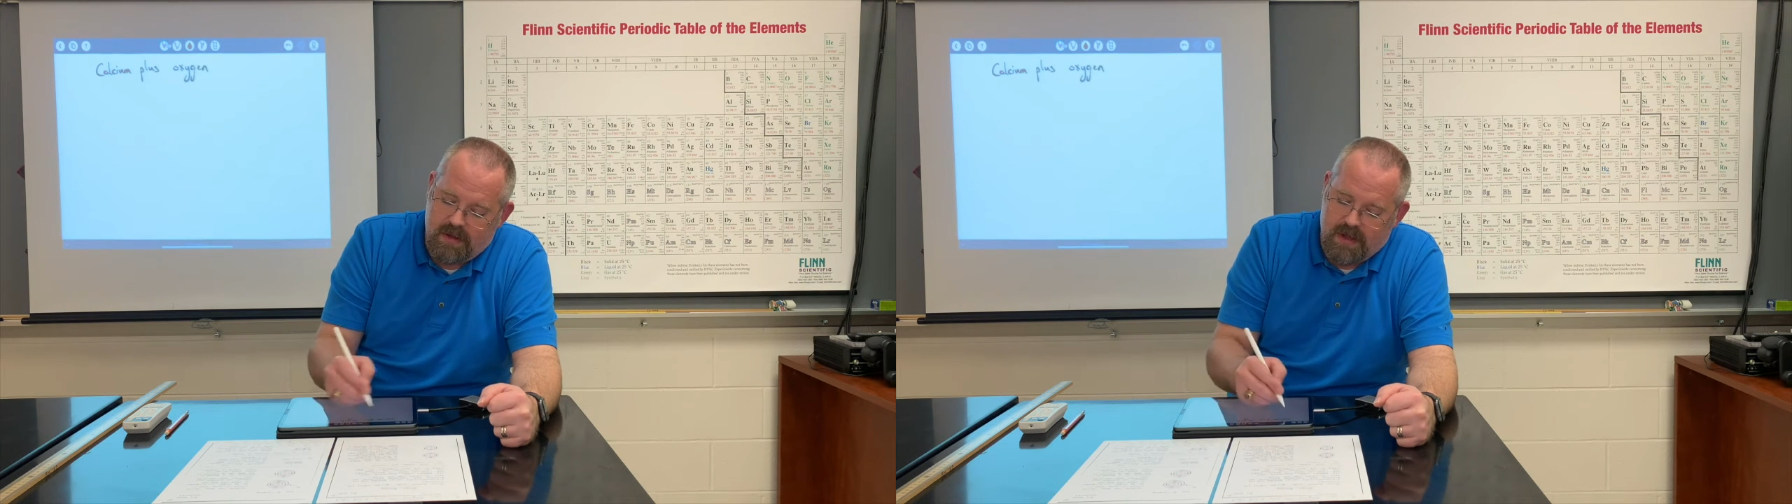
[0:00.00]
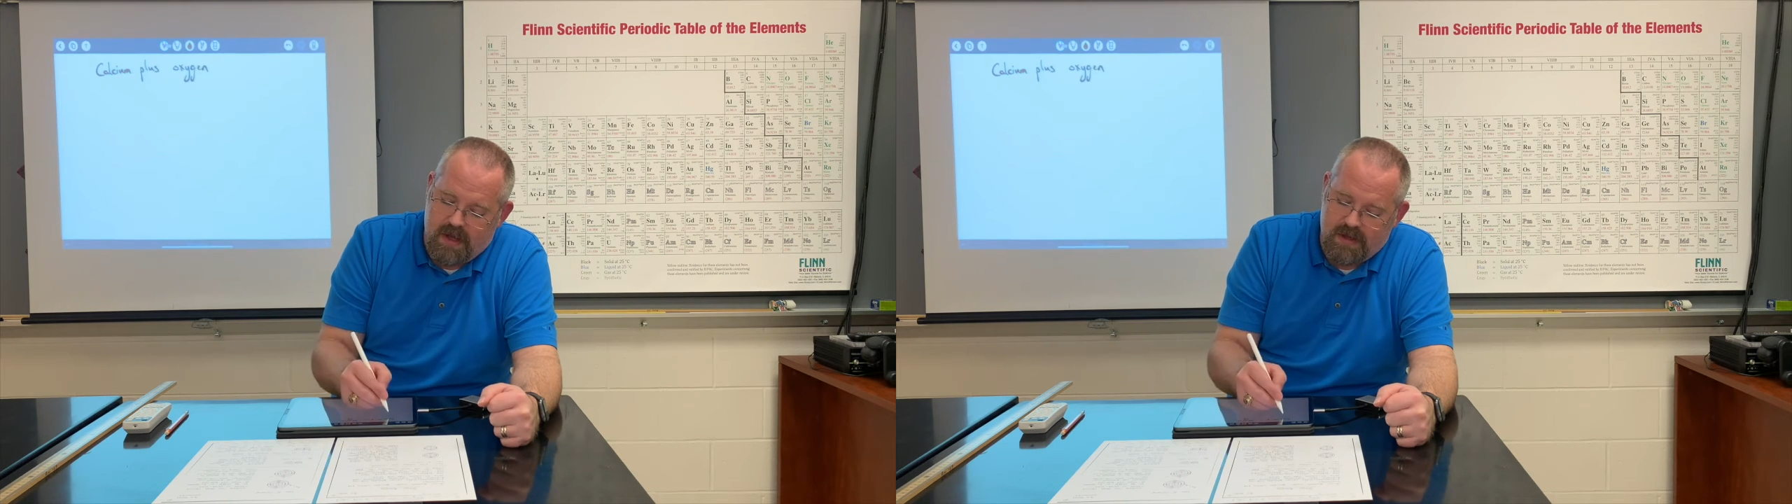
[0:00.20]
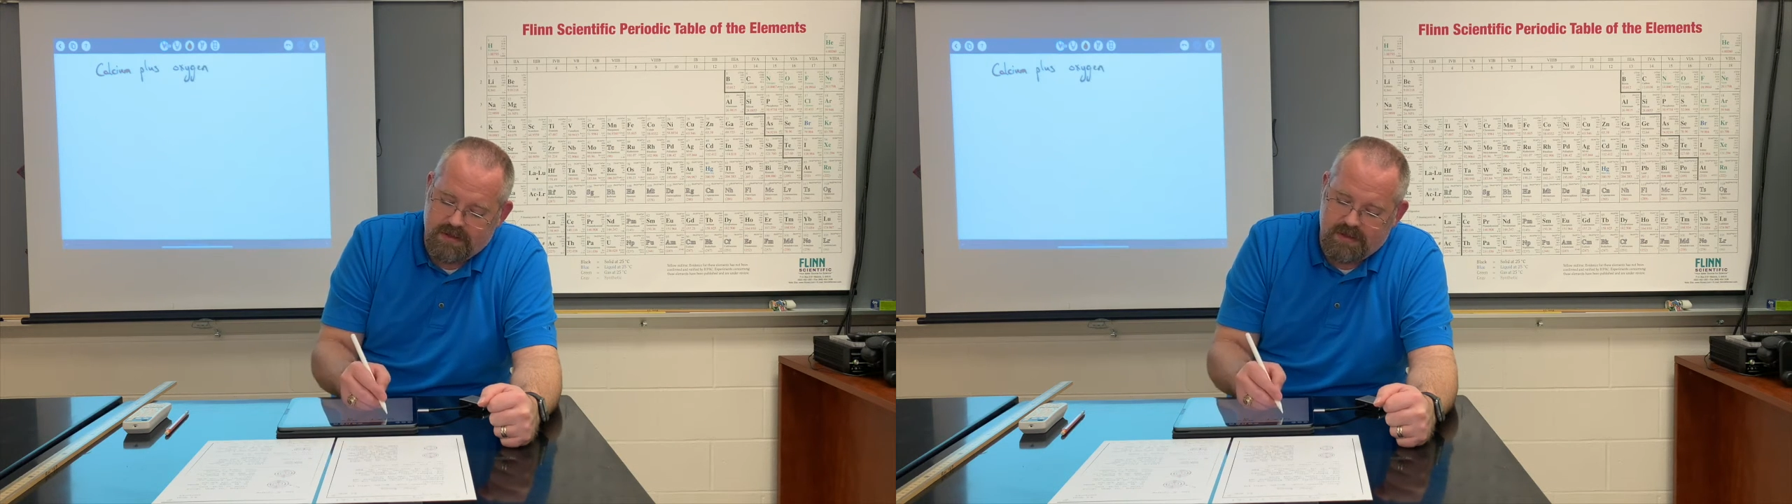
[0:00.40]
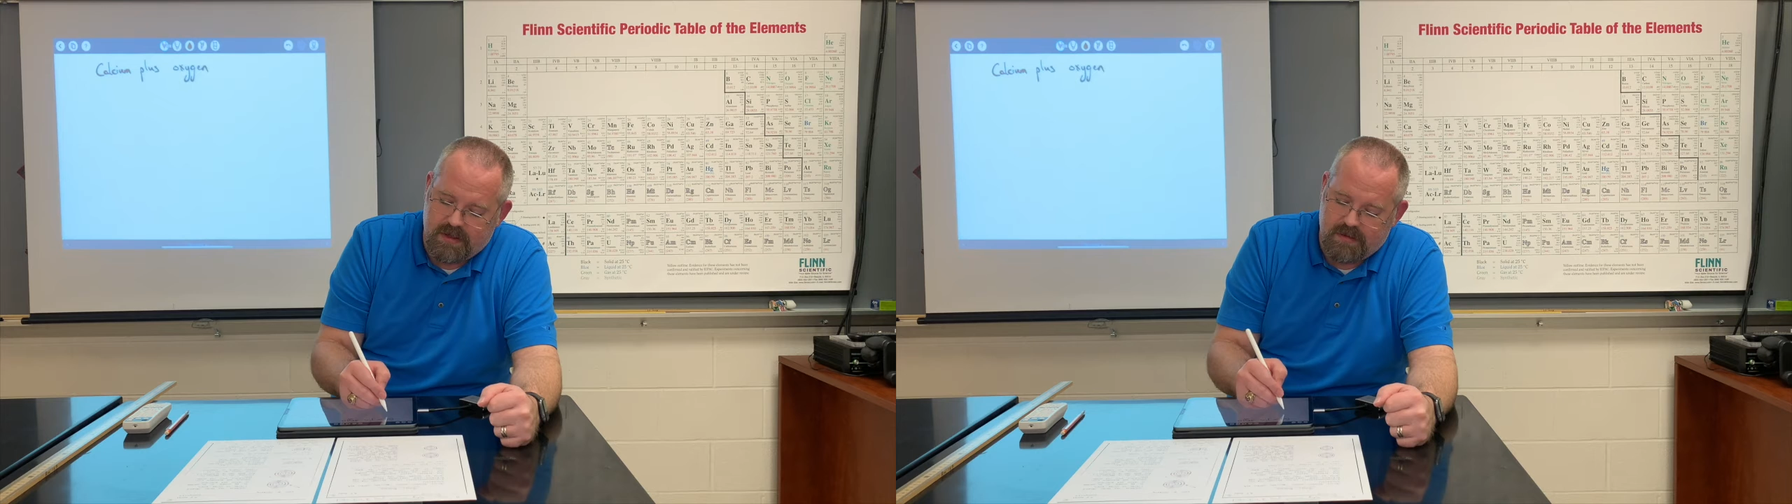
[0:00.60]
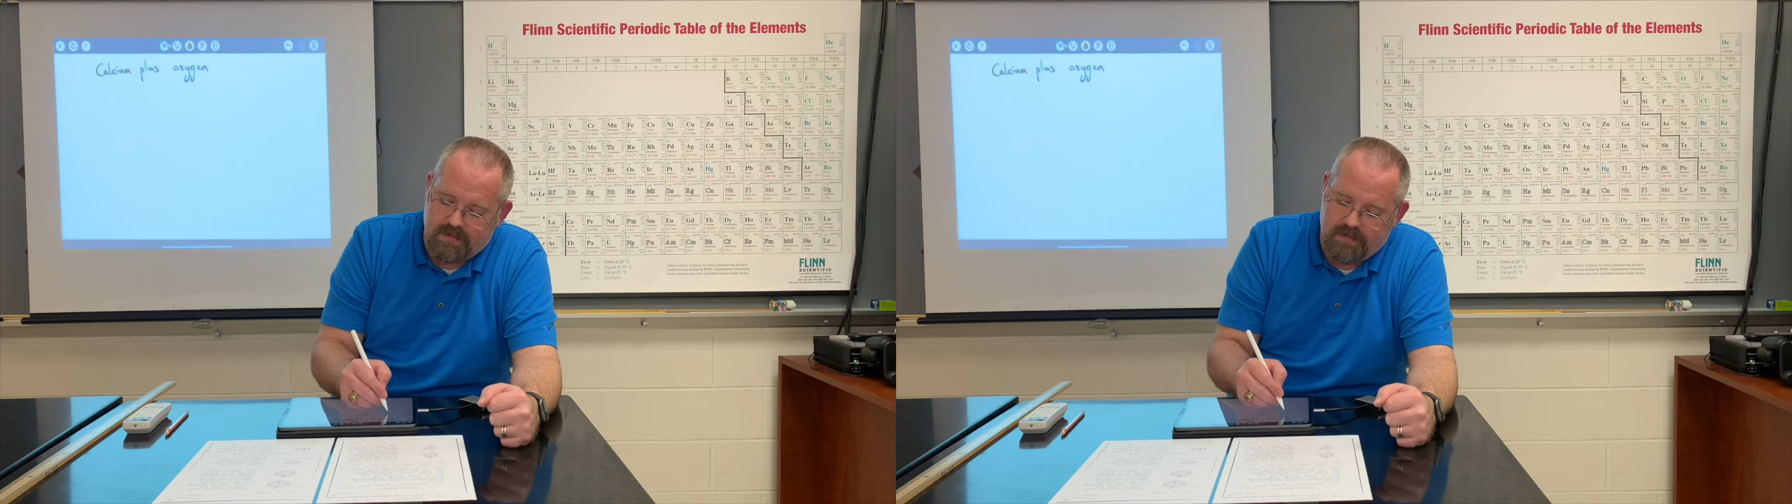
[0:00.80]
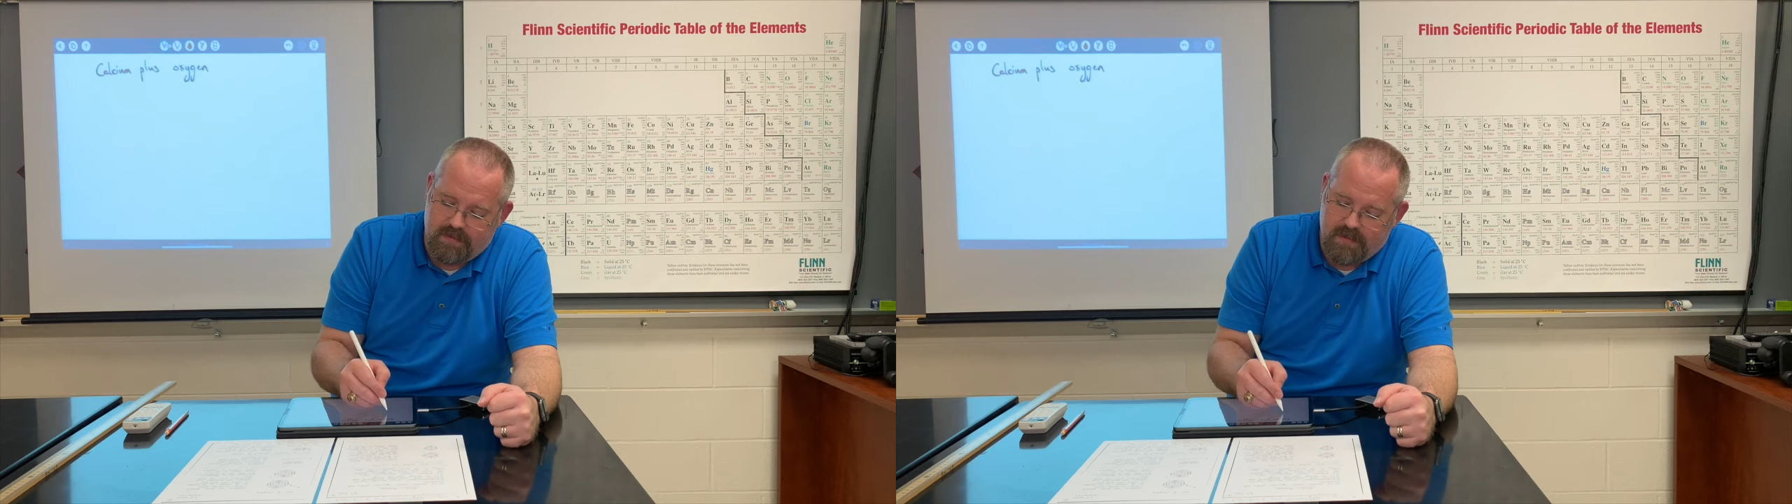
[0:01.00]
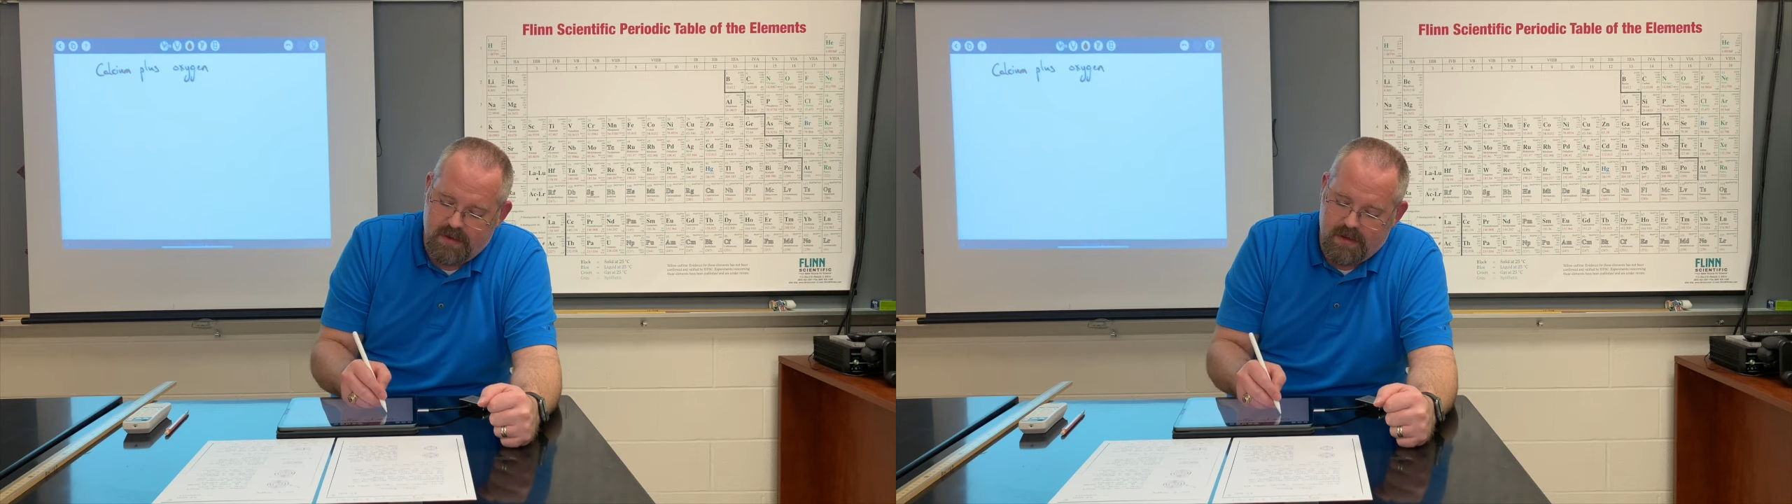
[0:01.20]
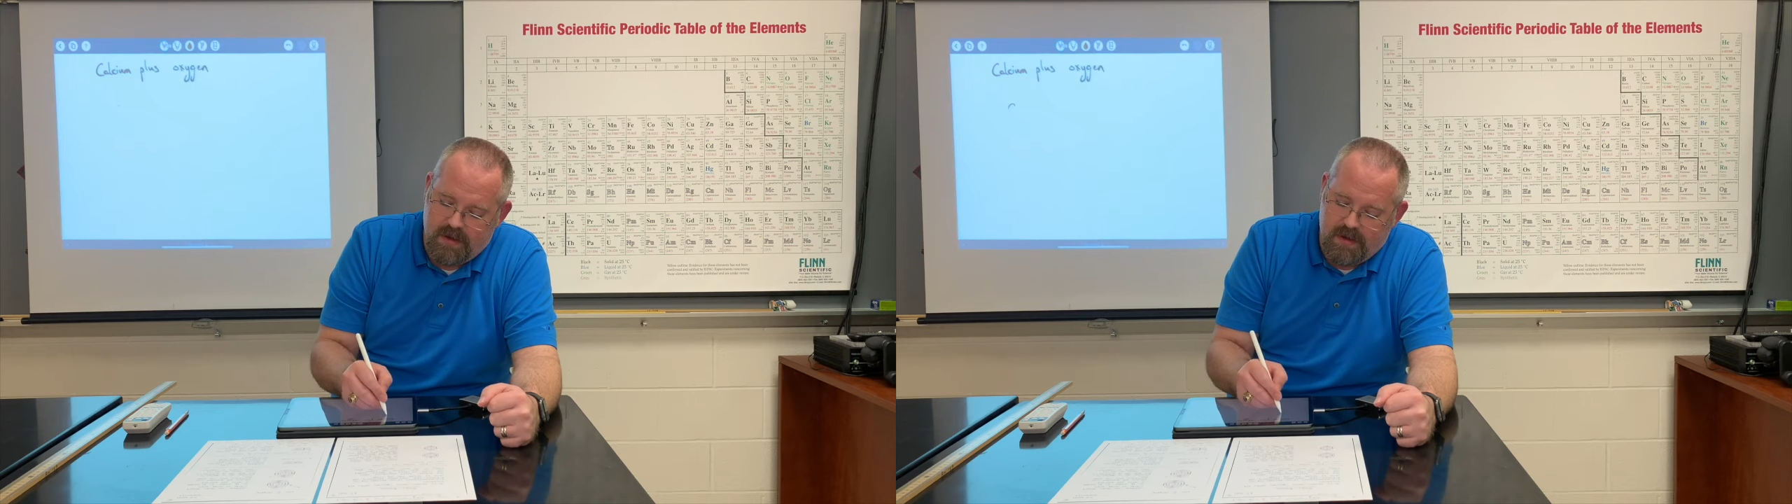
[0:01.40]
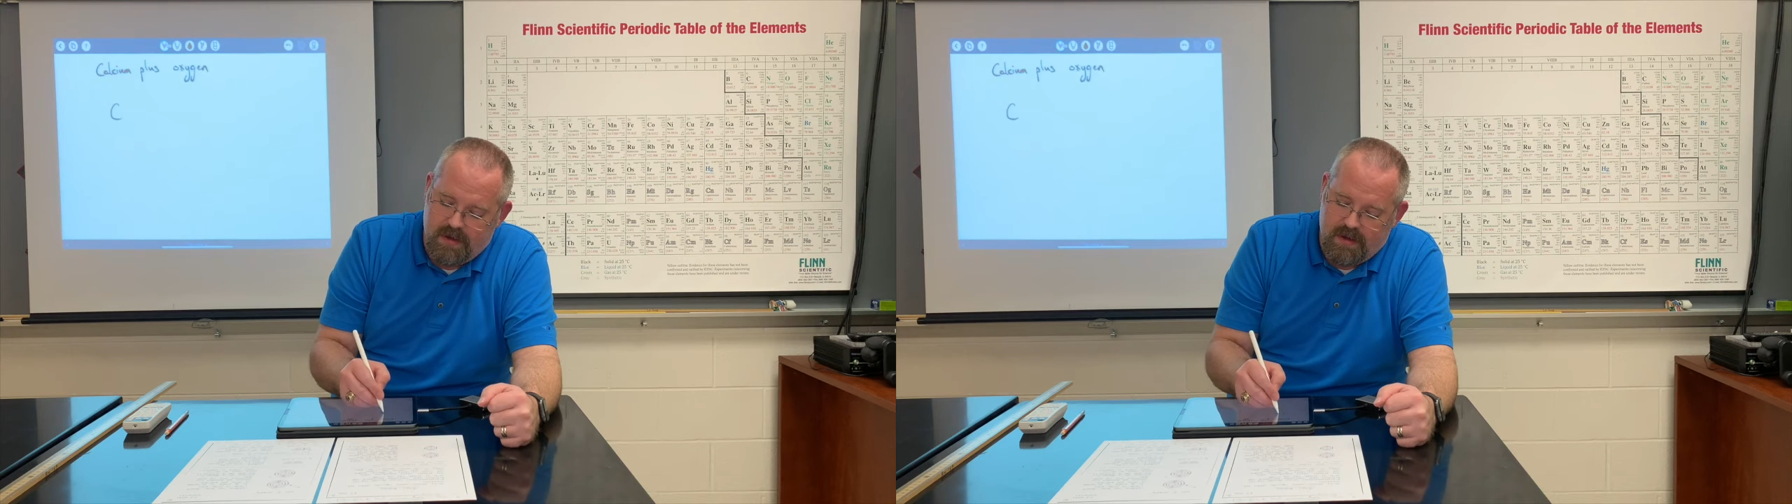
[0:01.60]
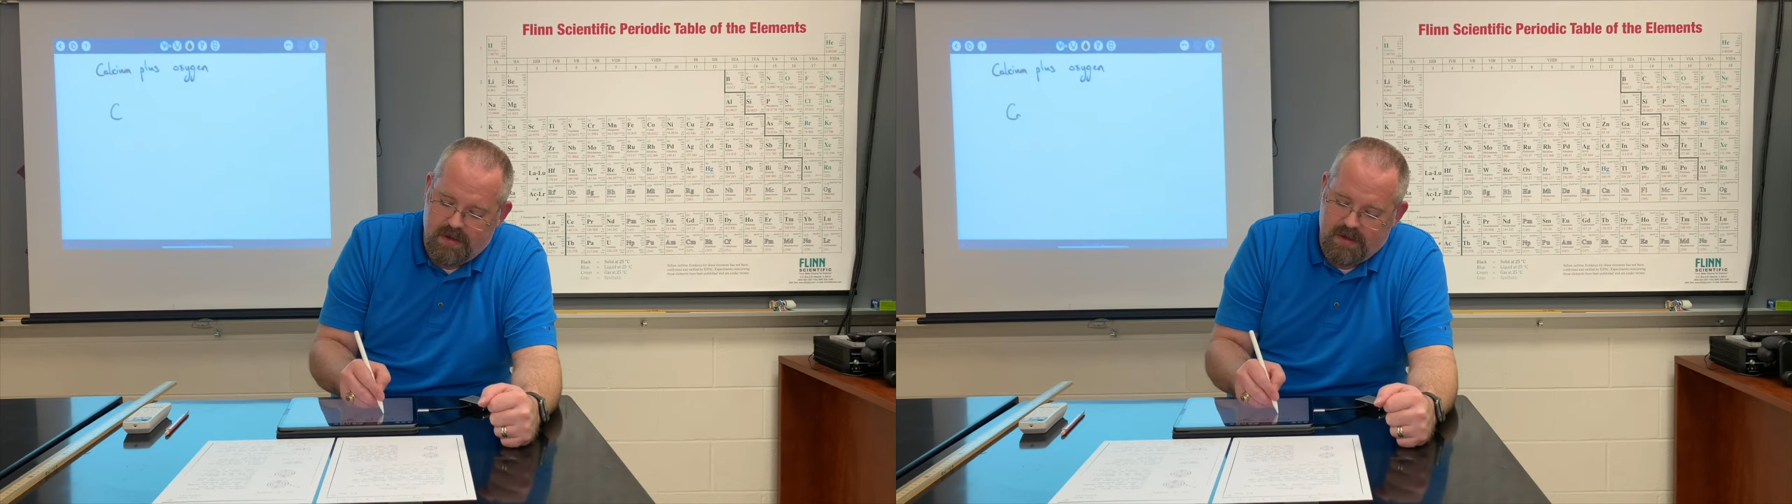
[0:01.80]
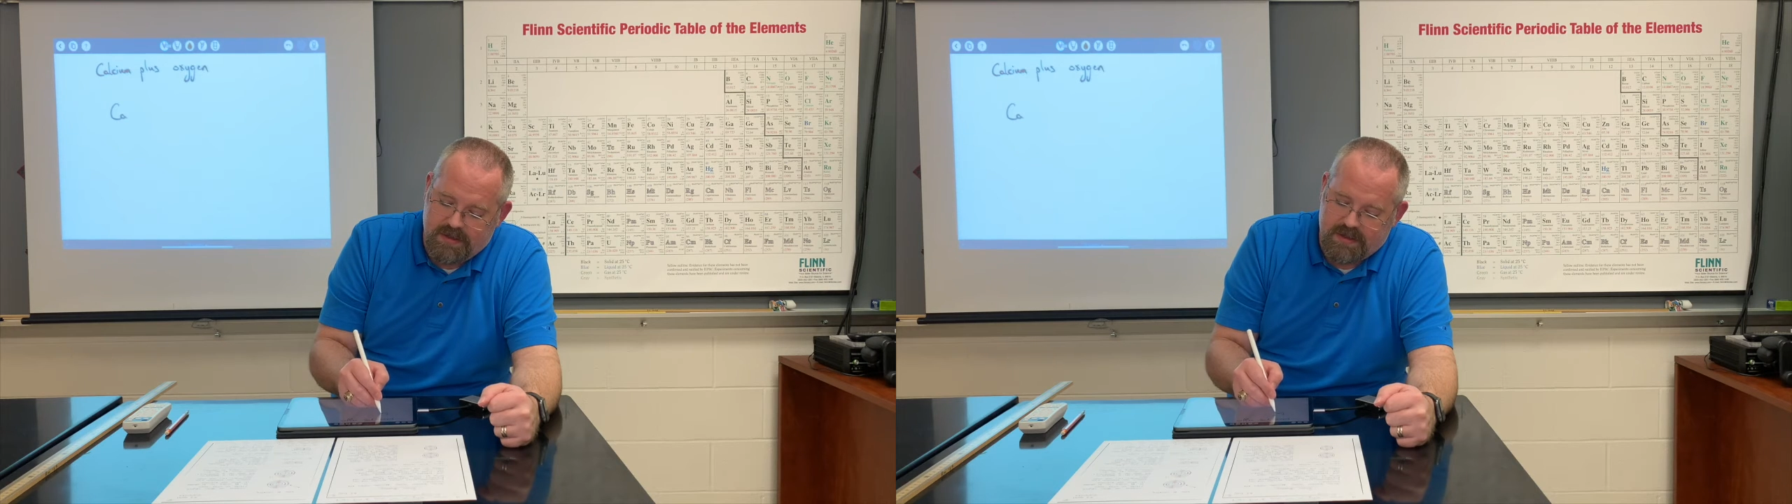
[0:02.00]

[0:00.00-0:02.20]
Calcium is